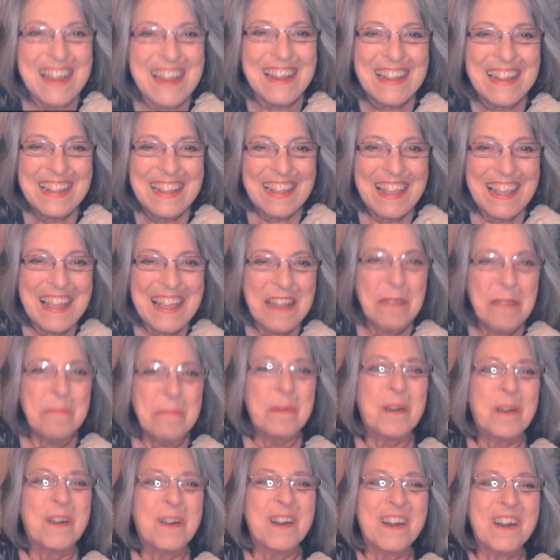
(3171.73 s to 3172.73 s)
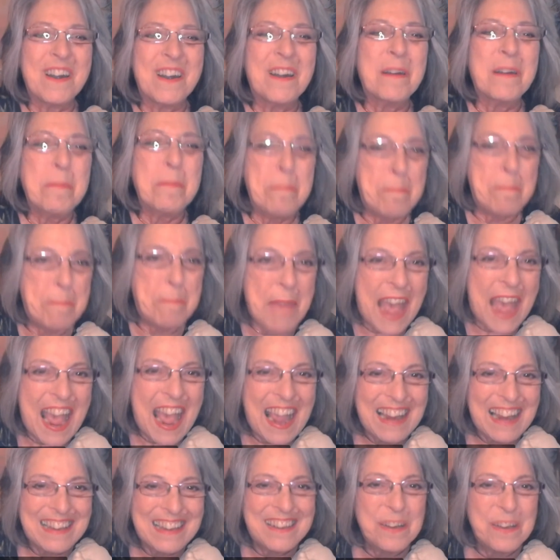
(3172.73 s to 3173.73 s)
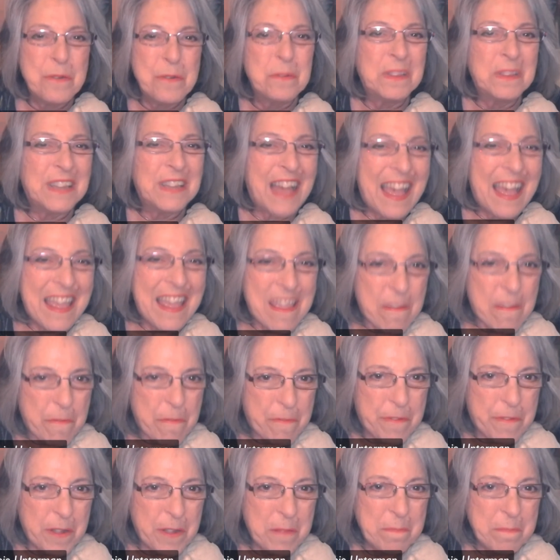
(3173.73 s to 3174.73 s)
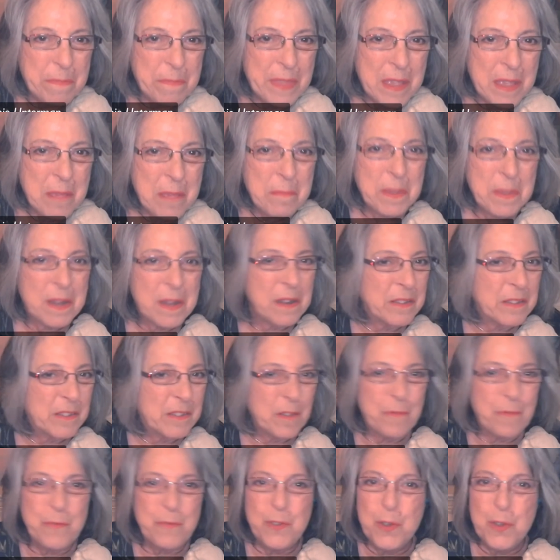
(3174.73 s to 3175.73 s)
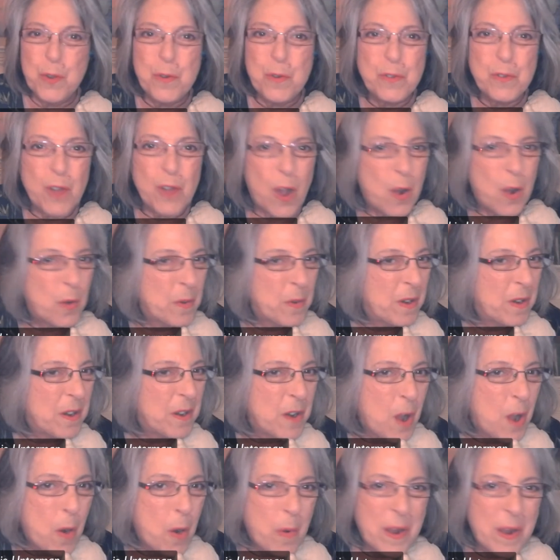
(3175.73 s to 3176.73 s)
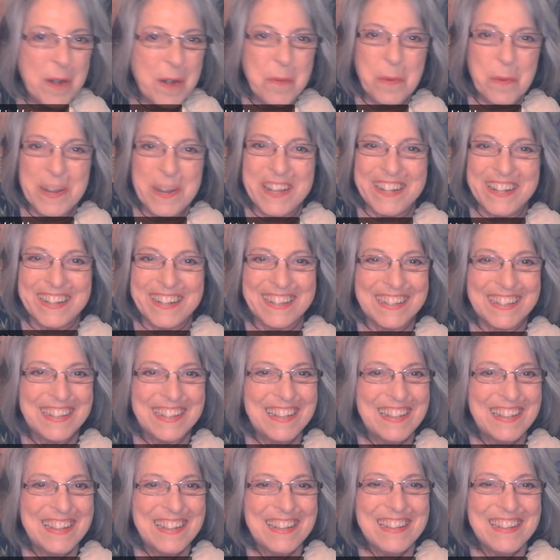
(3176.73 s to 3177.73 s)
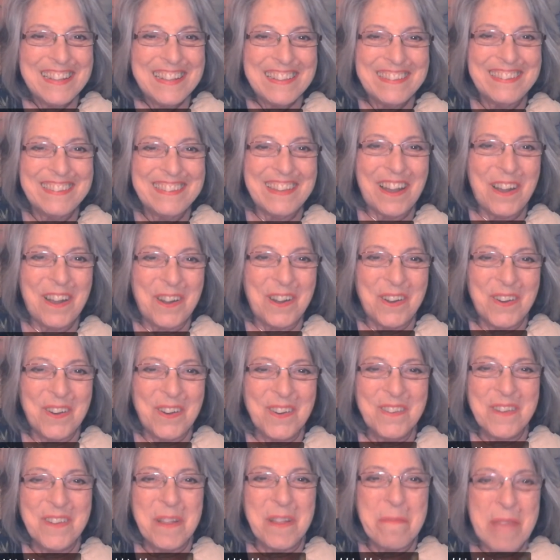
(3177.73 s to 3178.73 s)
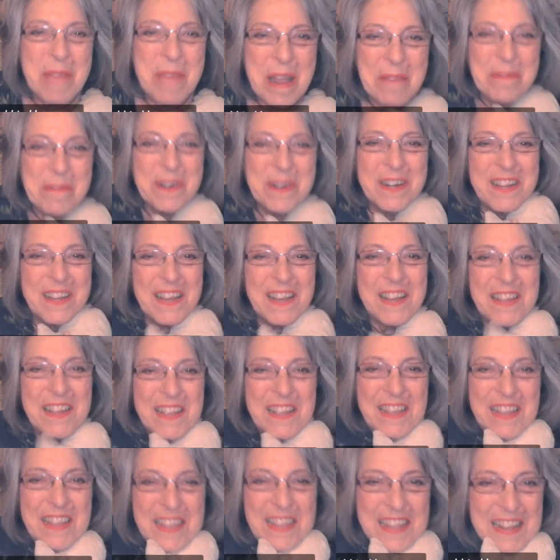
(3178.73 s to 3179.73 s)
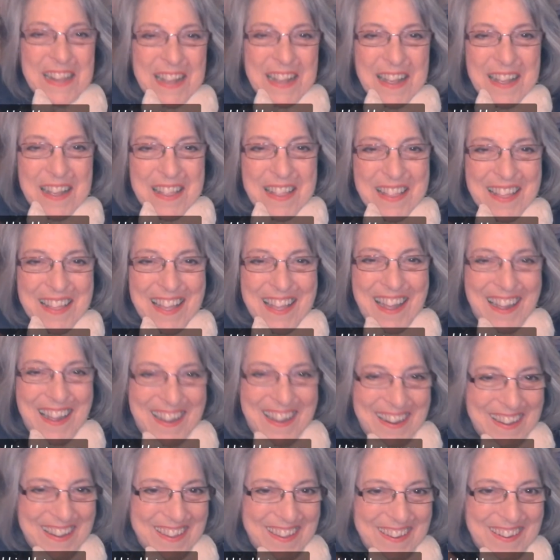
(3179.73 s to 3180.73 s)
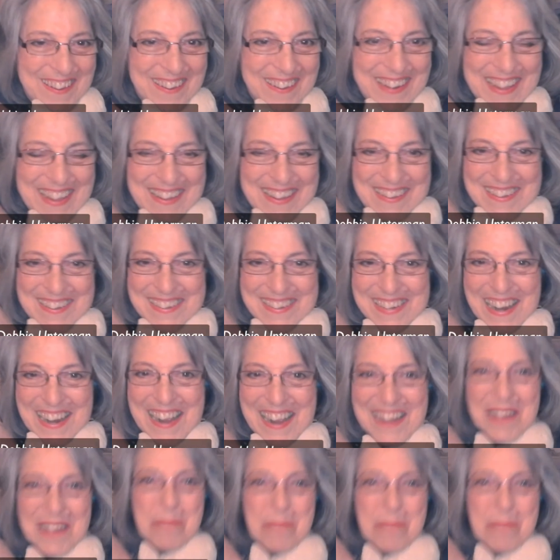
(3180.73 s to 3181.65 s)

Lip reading: bring him or her back to life. Because if you don't, no one will. So remember to hug your inner